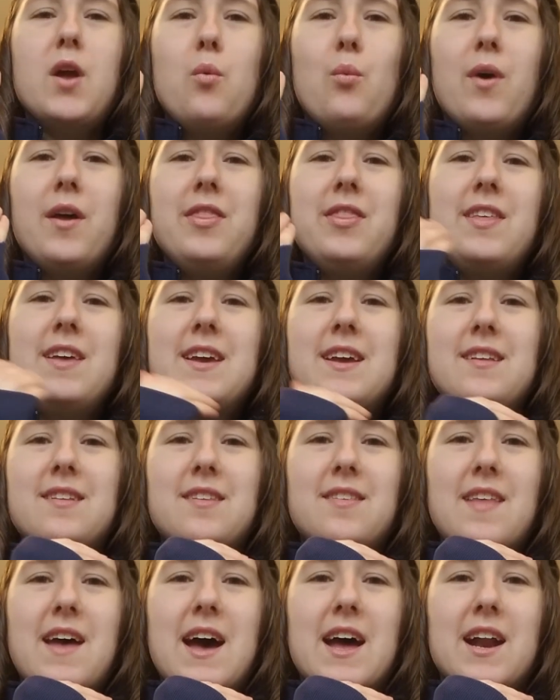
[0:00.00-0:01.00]
One thing is
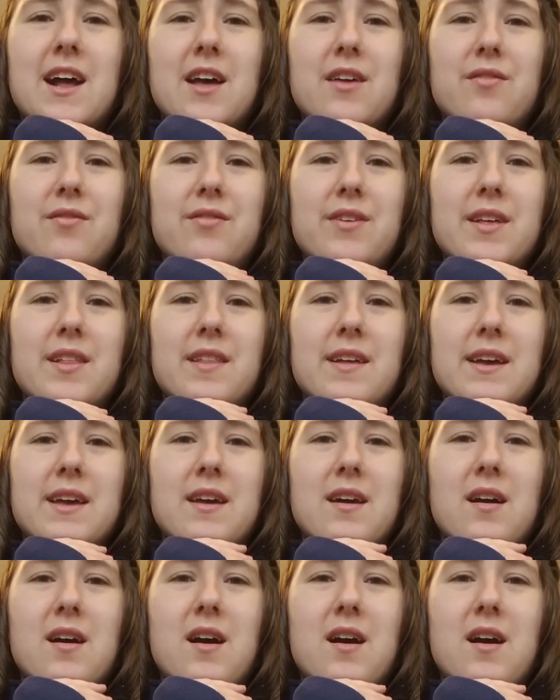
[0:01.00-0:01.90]
that I feel like